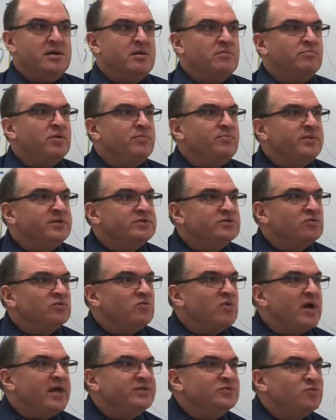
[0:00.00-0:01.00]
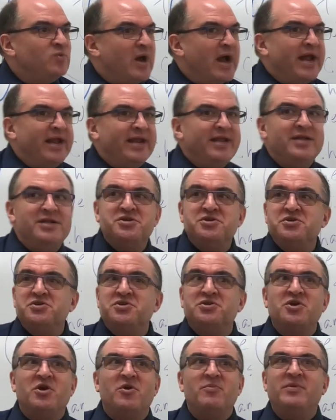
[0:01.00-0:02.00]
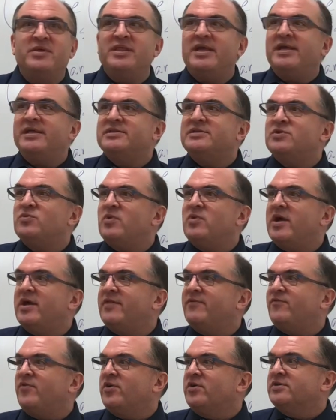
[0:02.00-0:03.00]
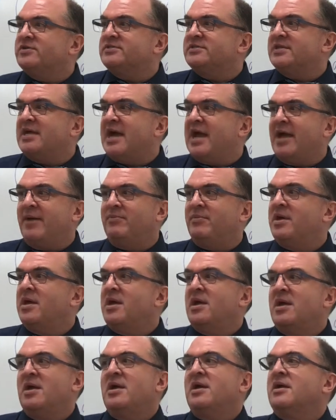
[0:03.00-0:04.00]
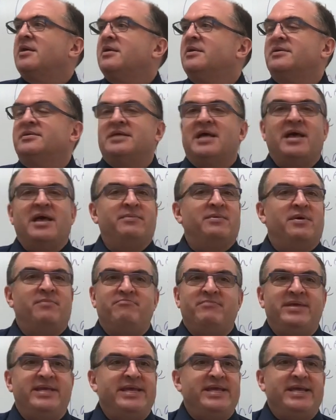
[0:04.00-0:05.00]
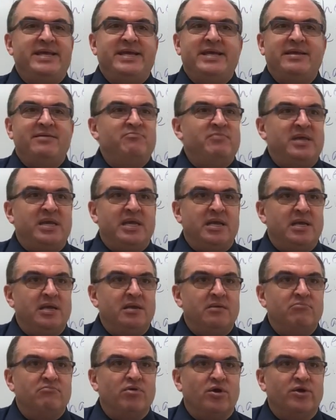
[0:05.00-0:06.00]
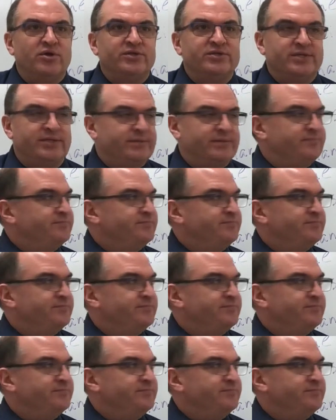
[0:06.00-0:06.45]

But Mr. Weiss, why didn't you show me the easy way the first time? Because I'm a mean person.